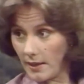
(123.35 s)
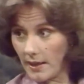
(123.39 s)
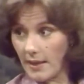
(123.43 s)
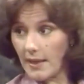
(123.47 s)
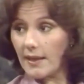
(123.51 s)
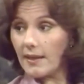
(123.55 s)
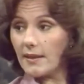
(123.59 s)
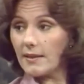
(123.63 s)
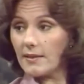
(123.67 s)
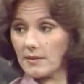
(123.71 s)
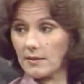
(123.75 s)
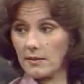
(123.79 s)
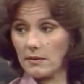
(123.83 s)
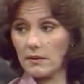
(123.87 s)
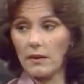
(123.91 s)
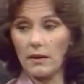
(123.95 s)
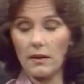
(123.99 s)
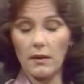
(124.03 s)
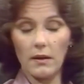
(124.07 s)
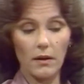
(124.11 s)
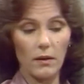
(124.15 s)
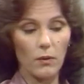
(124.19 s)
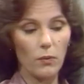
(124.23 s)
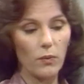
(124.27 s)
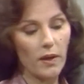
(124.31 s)
Yes.
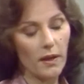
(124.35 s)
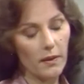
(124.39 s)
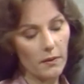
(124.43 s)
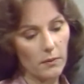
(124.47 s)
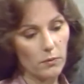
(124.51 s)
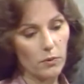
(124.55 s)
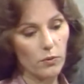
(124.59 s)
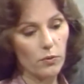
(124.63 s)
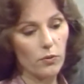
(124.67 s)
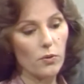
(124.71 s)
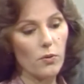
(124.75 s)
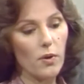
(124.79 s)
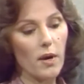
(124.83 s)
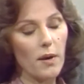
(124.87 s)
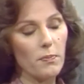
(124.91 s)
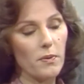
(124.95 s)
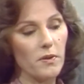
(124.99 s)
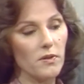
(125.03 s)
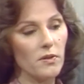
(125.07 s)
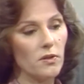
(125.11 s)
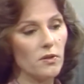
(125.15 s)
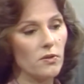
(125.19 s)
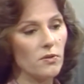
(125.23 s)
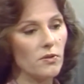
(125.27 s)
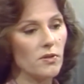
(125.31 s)
Uh-huh. Well, I grew up
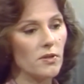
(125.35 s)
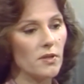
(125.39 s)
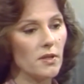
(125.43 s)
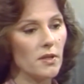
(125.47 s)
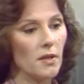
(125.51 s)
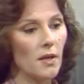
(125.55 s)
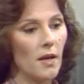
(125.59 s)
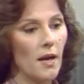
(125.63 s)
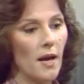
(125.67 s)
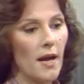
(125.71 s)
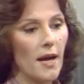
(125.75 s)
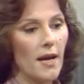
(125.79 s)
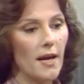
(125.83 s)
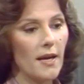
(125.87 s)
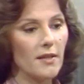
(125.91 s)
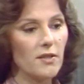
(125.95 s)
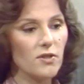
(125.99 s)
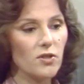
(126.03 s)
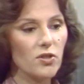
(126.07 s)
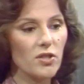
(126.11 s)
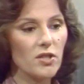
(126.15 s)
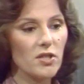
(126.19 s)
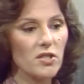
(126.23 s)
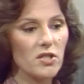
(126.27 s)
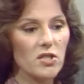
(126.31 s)
in Houston.
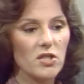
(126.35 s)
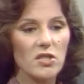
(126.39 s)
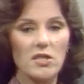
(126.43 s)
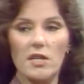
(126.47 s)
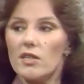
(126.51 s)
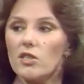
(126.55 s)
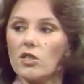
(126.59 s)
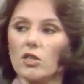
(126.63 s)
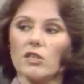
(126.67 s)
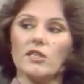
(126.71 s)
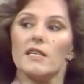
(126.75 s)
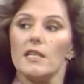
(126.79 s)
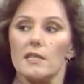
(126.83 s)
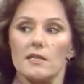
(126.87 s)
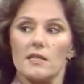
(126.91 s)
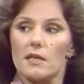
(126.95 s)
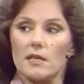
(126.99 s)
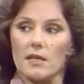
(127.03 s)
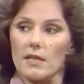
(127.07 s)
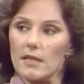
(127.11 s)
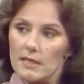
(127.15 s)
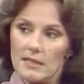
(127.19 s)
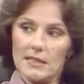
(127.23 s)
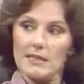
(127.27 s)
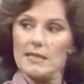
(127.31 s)
It's just such a
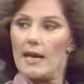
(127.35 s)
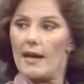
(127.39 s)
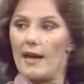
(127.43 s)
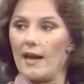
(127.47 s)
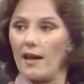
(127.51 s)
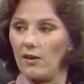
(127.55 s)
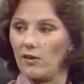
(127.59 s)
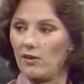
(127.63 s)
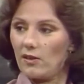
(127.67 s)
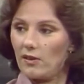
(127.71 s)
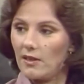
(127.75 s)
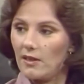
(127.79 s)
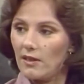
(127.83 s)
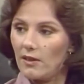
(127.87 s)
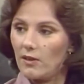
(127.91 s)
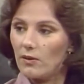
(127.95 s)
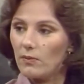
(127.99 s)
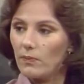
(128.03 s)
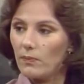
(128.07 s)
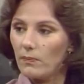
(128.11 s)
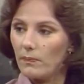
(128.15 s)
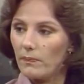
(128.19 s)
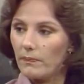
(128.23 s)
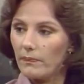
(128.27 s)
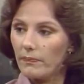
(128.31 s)
dissonant sound to
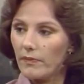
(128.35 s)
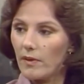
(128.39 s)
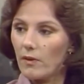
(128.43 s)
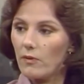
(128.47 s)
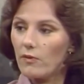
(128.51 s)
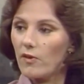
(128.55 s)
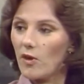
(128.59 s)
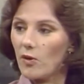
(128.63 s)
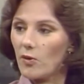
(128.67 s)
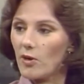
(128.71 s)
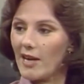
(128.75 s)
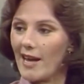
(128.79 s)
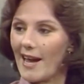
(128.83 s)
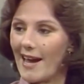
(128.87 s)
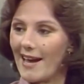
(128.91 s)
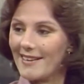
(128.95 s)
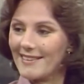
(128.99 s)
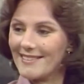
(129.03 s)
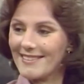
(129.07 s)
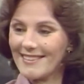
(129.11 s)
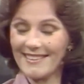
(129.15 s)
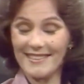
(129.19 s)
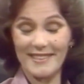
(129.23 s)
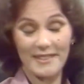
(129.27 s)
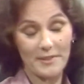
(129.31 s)
hear a phony
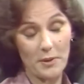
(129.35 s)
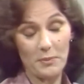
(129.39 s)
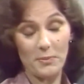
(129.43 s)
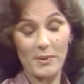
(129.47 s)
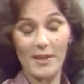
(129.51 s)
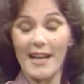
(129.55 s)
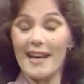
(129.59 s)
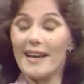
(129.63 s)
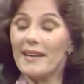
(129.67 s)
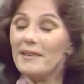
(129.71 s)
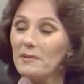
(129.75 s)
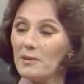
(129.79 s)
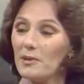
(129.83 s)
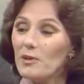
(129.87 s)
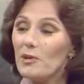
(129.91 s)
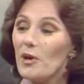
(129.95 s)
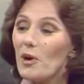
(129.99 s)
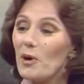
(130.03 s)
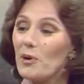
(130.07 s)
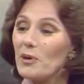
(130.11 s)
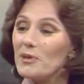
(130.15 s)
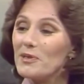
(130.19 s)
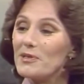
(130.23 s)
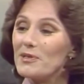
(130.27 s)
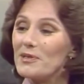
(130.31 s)
accent. So I'm glad you
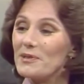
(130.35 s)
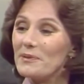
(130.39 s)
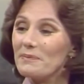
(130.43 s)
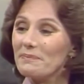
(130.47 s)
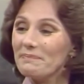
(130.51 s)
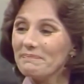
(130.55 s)
noticed.